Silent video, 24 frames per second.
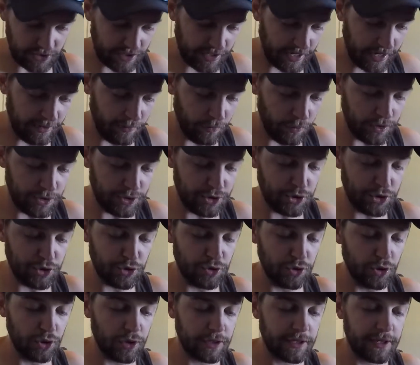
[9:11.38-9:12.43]
kind of what
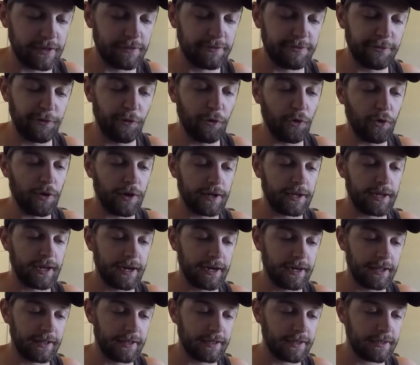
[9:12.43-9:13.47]
you're looking for and
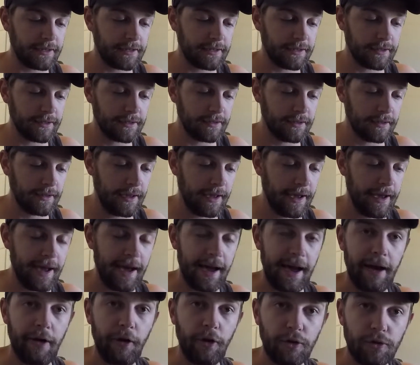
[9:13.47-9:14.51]
kind of like
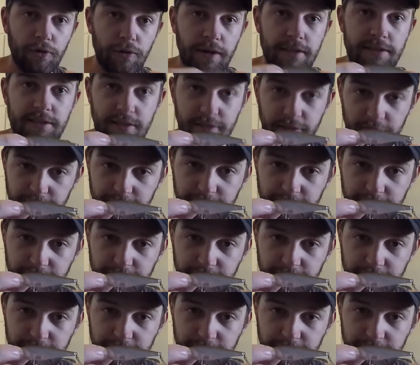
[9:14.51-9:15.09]
how aggressive the